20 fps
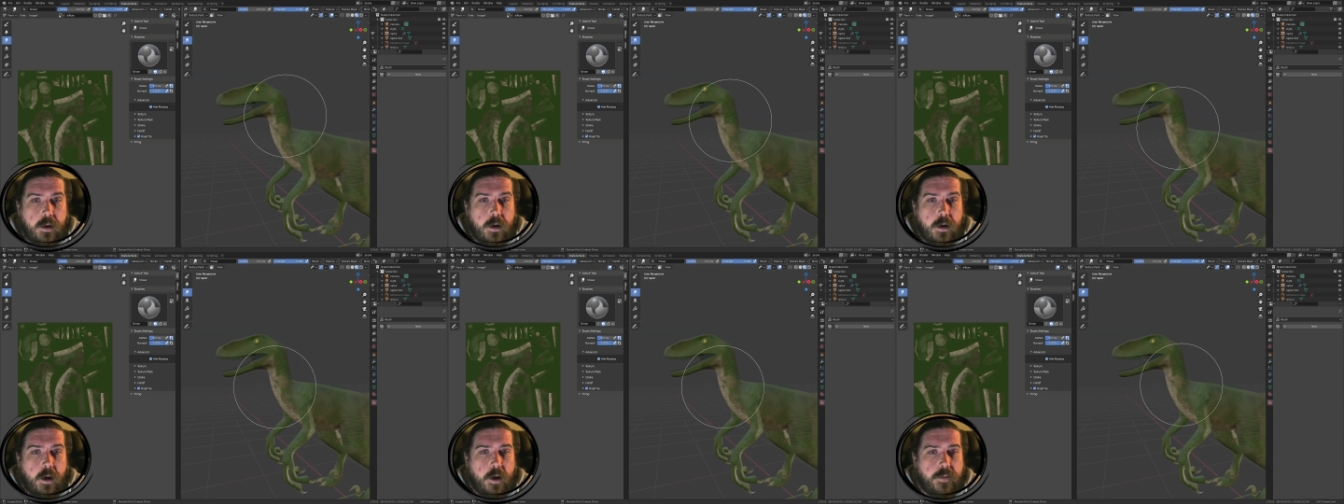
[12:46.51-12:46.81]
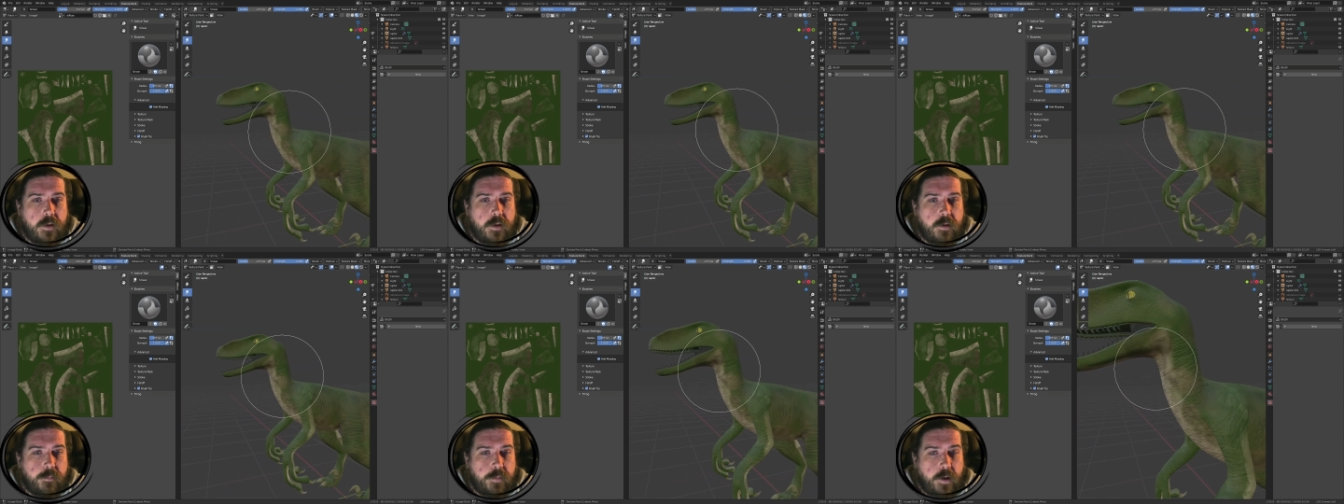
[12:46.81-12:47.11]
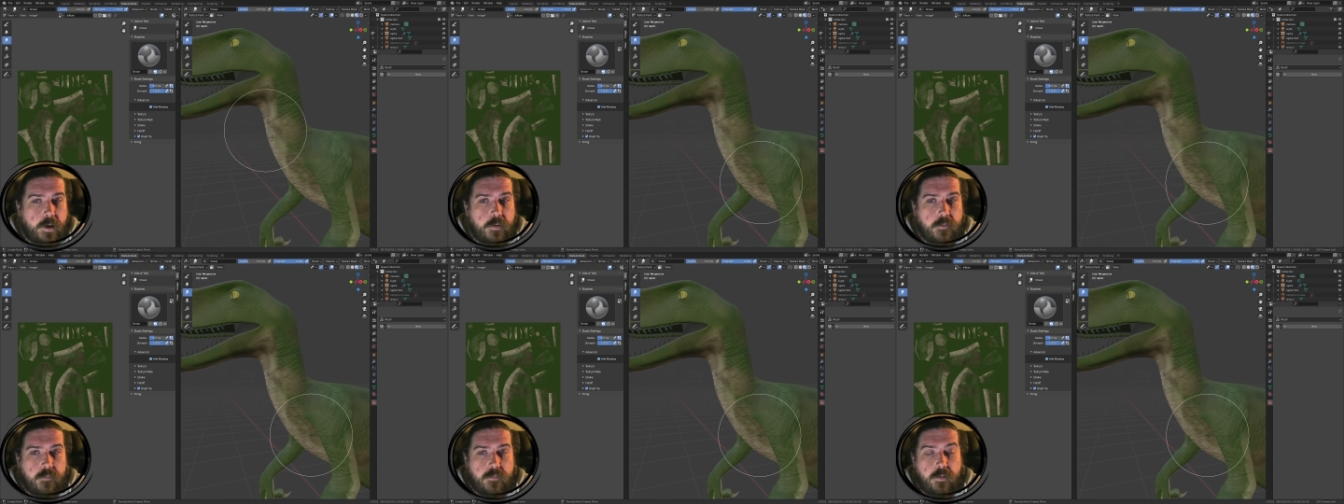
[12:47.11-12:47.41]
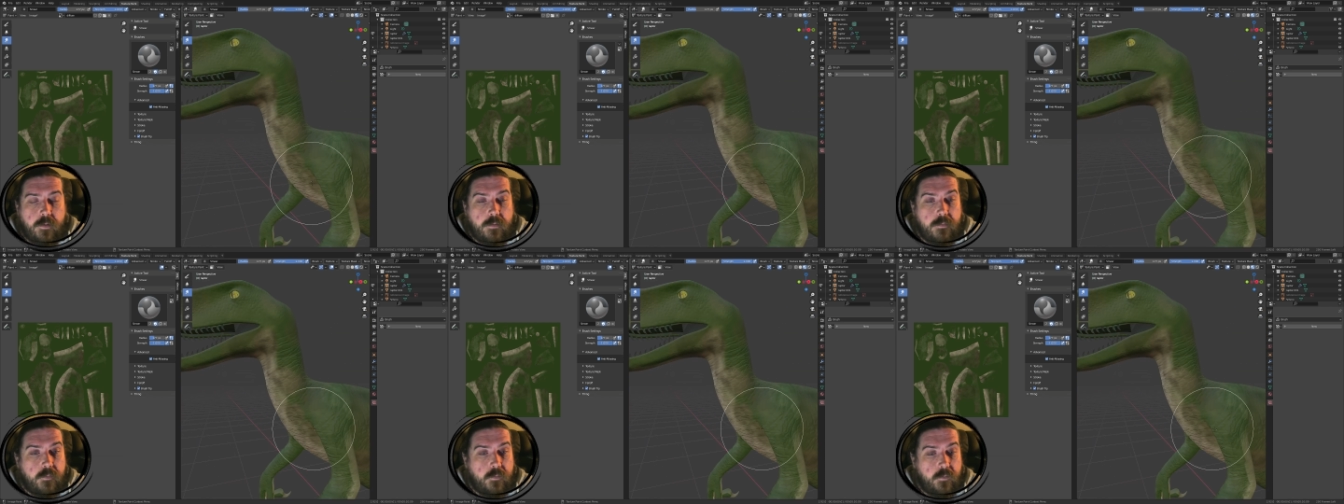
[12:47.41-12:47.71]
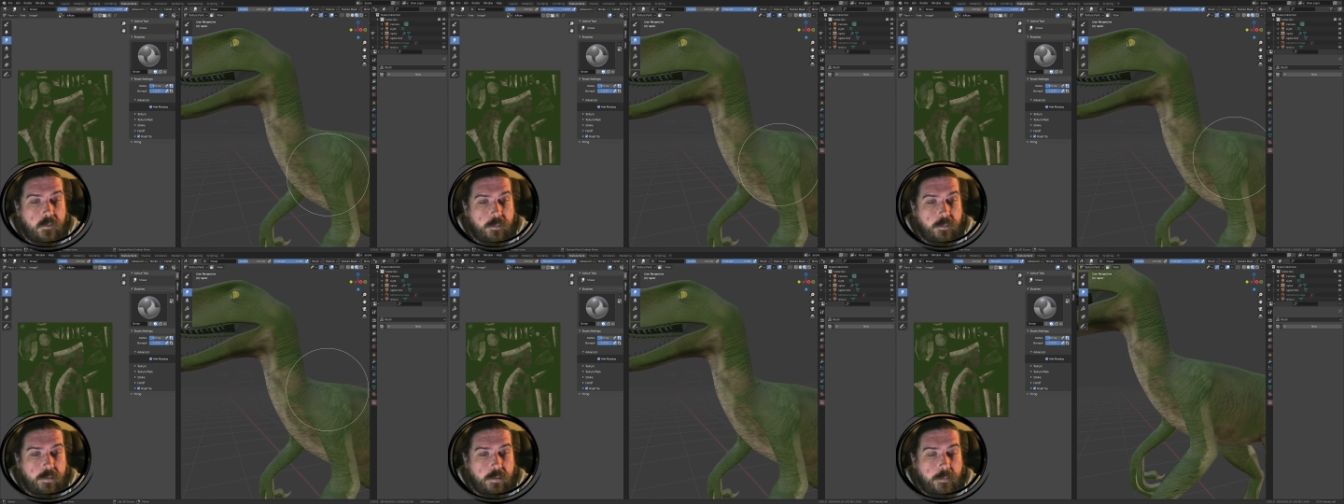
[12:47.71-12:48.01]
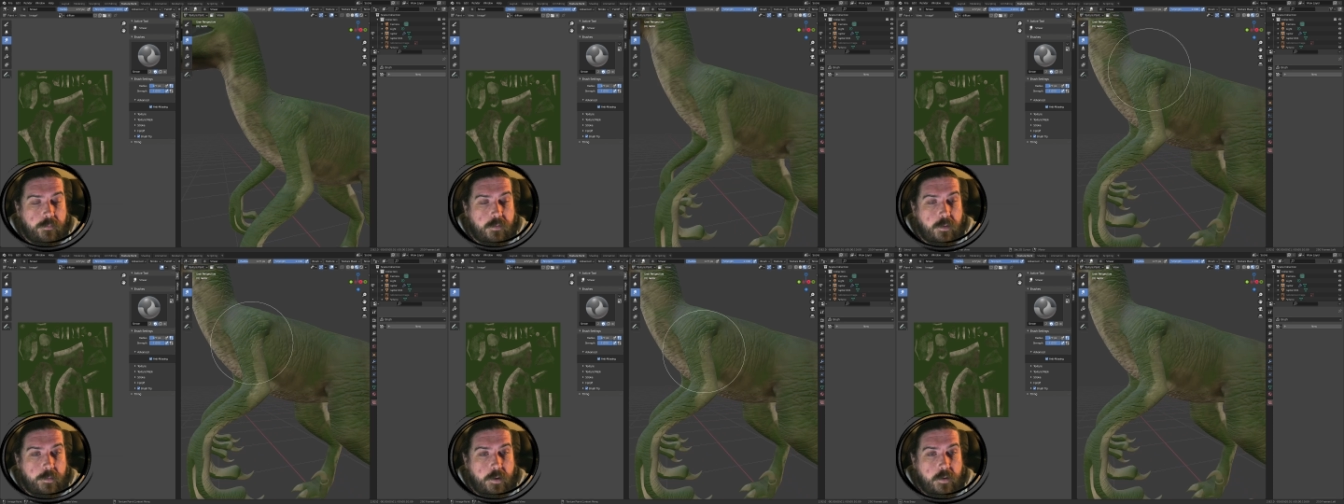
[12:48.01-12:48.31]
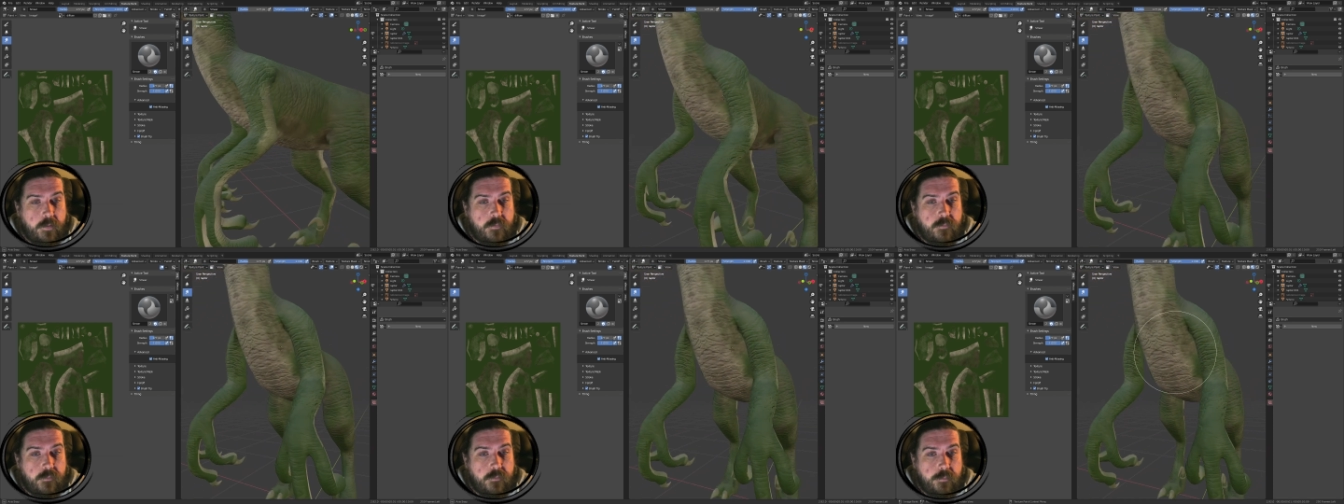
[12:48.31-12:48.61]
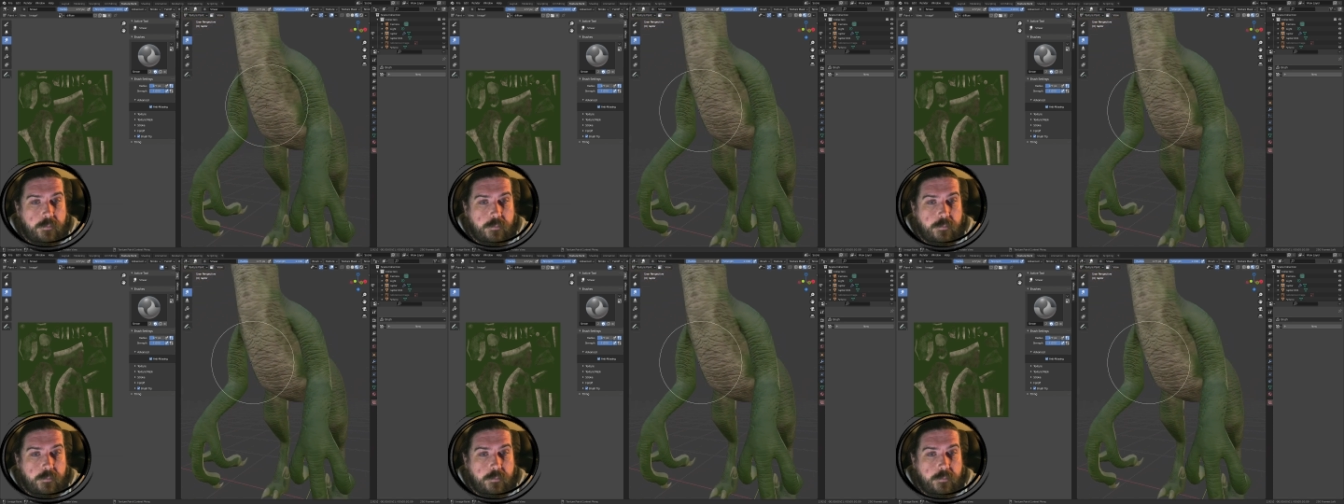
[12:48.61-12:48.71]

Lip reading: I think Blender's not super optimized for